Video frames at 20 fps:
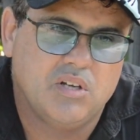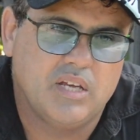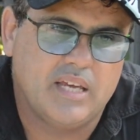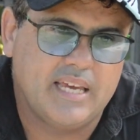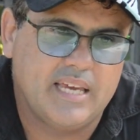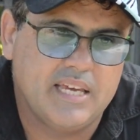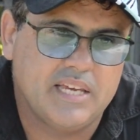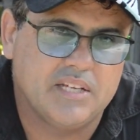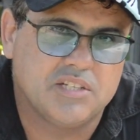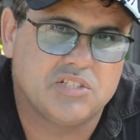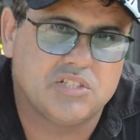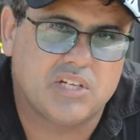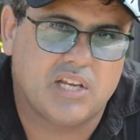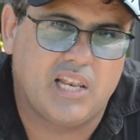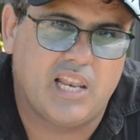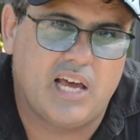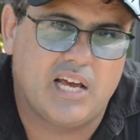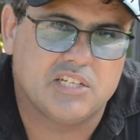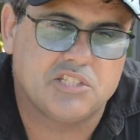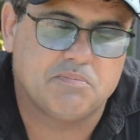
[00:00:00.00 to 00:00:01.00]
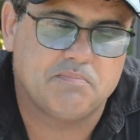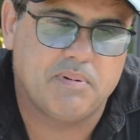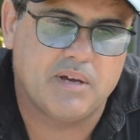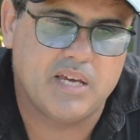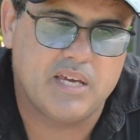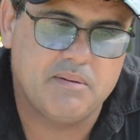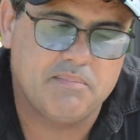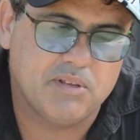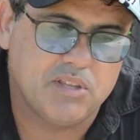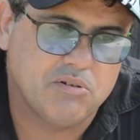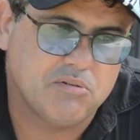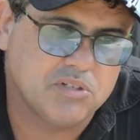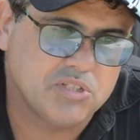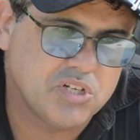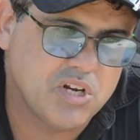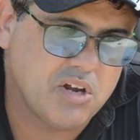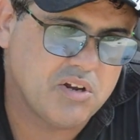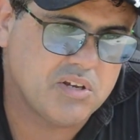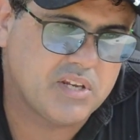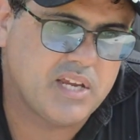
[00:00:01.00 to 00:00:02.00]
is Class B, but there is
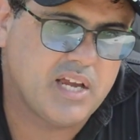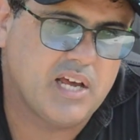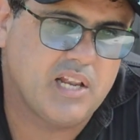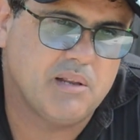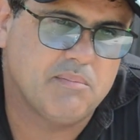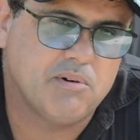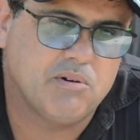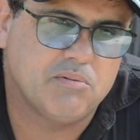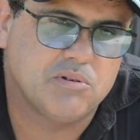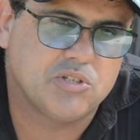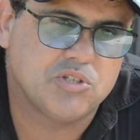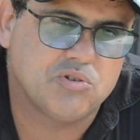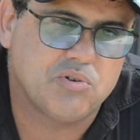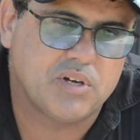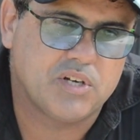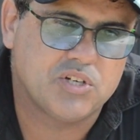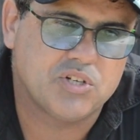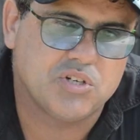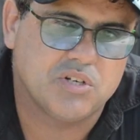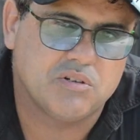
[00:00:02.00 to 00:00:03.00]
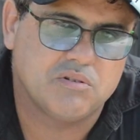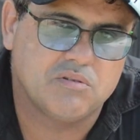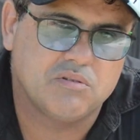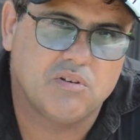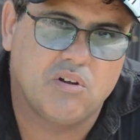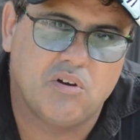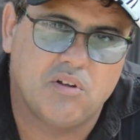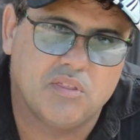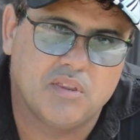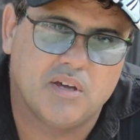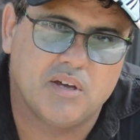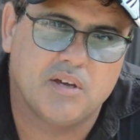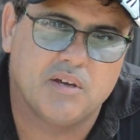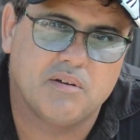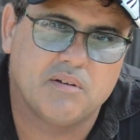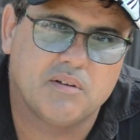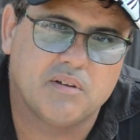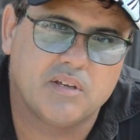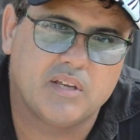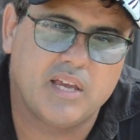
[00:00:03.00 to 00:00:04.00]
no caliber restriction on the
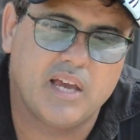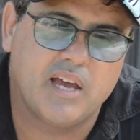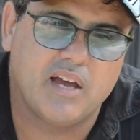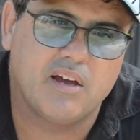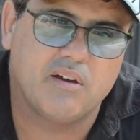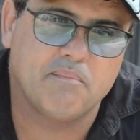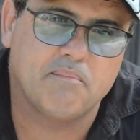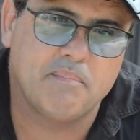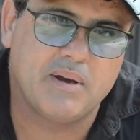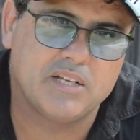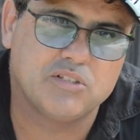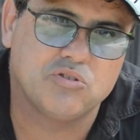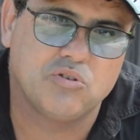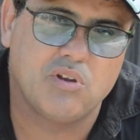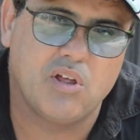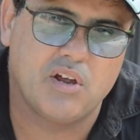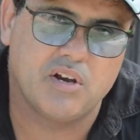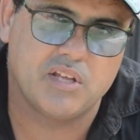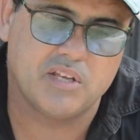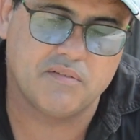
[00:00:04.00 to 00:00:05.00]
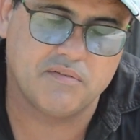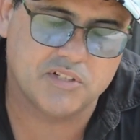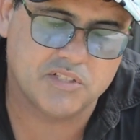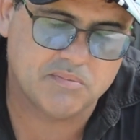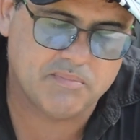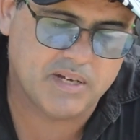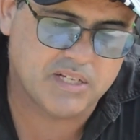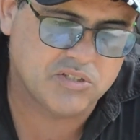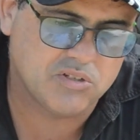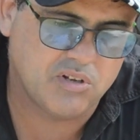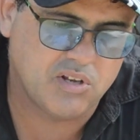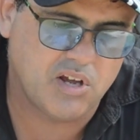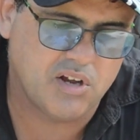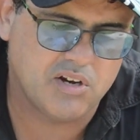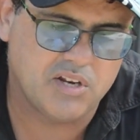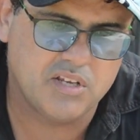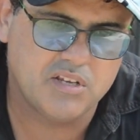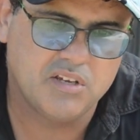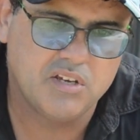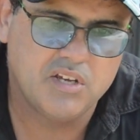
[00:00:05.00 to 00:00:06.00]
muzzle loading. If it's muzzle
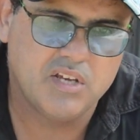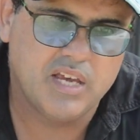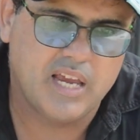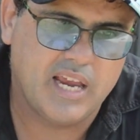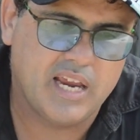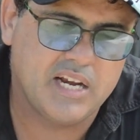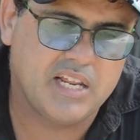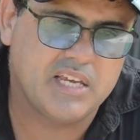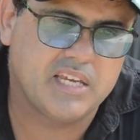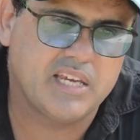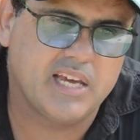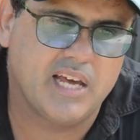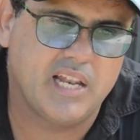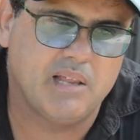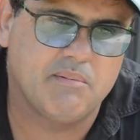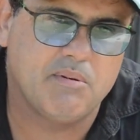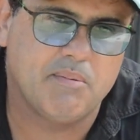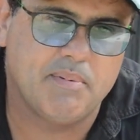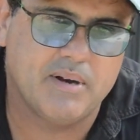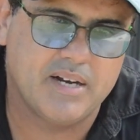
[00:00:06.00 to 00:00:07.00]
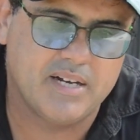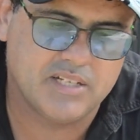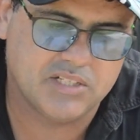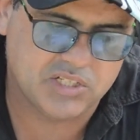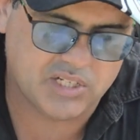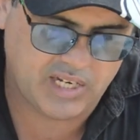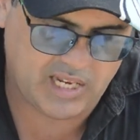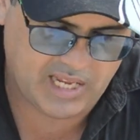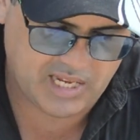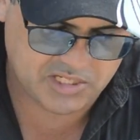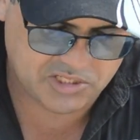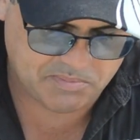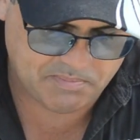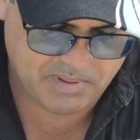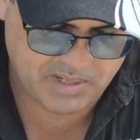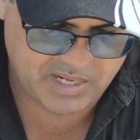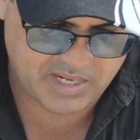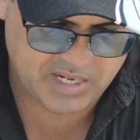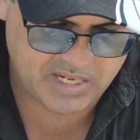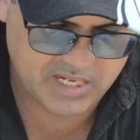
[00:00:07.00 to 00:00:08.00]
loading, any caliber, but it is Class
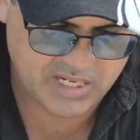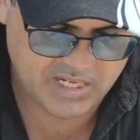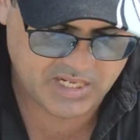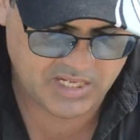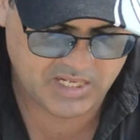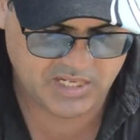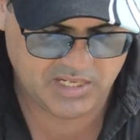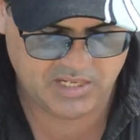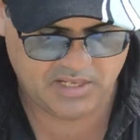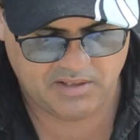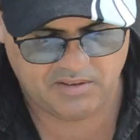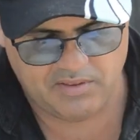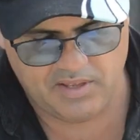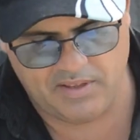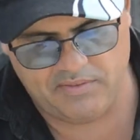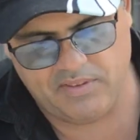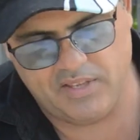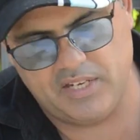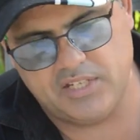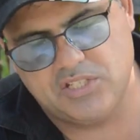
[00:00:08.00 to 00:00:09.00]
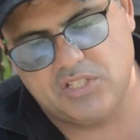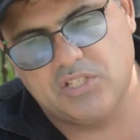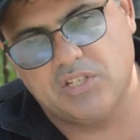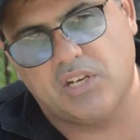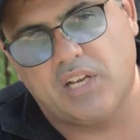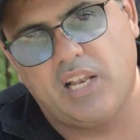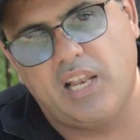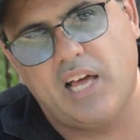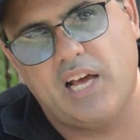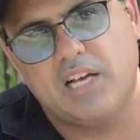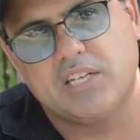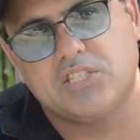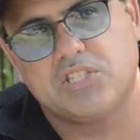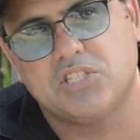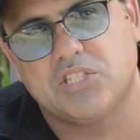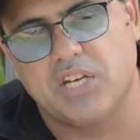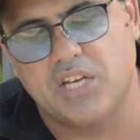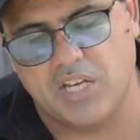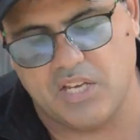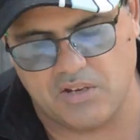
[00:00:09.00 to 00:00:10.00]
B. Then there's the Class
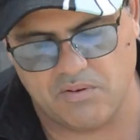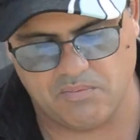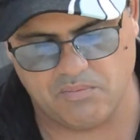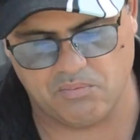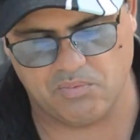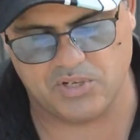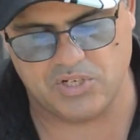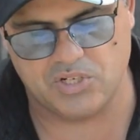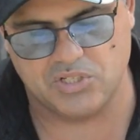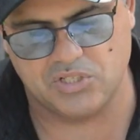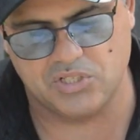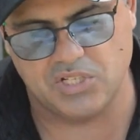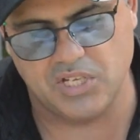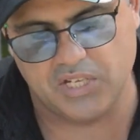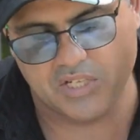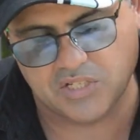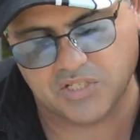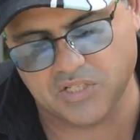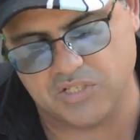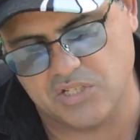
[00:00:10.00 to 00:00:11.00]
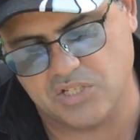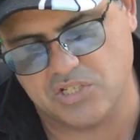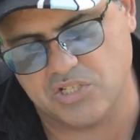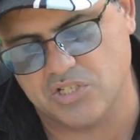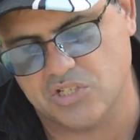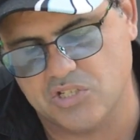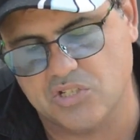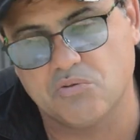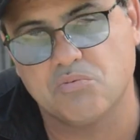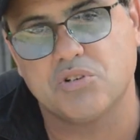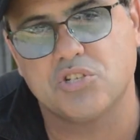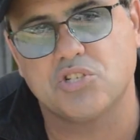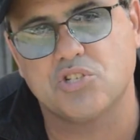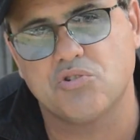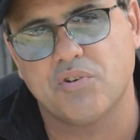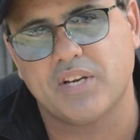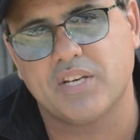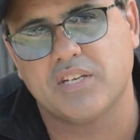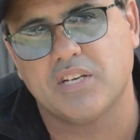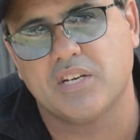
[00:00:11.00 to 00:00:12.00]
C, which is this. This is the
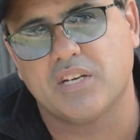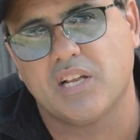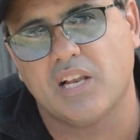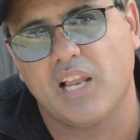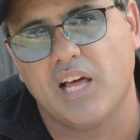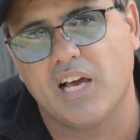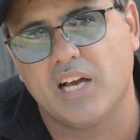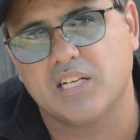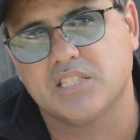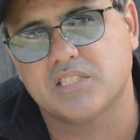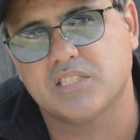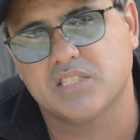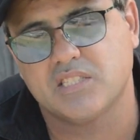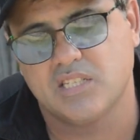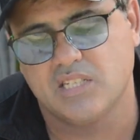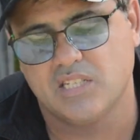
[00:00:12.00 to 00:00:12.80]
restricted class.